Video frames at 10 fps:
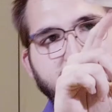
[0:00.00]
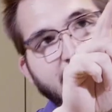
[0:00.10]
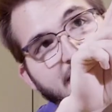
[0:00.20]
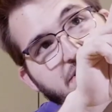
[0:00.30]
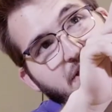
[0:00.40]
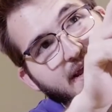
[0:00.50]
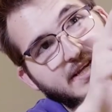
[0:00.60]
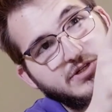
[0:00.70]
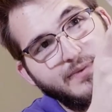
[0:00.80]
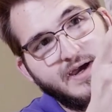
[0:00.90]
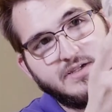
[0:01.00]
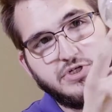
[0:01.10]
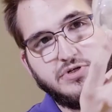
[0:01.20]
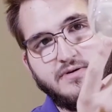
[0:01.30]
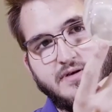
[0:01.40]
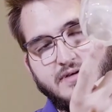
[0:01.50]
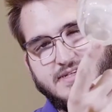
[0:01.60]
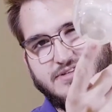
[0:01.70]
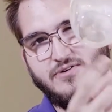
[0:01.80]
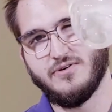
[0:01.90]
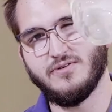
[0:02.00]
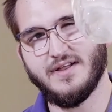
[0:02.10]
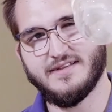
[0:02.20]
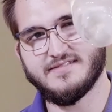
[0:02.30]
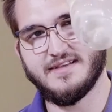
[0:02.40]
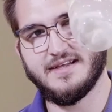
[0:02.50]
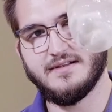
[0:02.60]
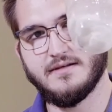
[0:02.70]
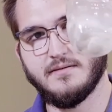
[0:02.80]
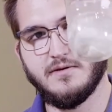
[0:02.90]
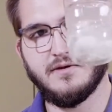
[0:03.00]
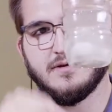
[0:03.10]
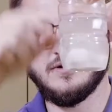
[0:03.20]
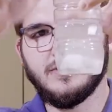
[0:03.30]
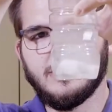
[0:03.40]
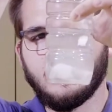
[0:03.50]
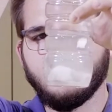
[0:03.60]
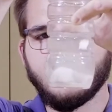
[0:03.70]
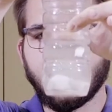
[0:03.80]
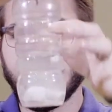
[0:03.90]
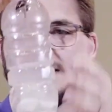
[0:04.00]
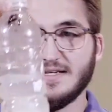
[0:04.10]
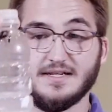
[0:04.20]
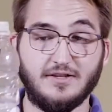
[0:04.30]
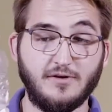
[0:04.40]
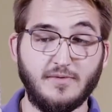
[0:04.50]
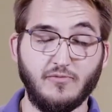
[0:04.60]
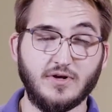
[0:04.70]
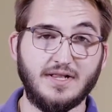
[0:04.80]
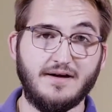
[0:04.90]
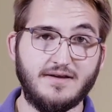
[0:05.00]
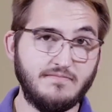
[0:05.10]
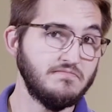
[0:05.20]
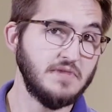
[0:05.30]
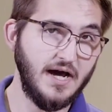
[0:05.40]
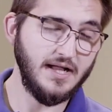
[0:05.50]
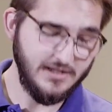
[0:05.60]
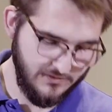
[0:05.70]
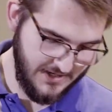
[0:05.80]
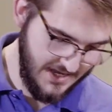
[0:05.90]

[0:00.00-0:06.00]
did it change much? Is there a whole lot of sand? No. Is it a little bit more cloudy? A little bit,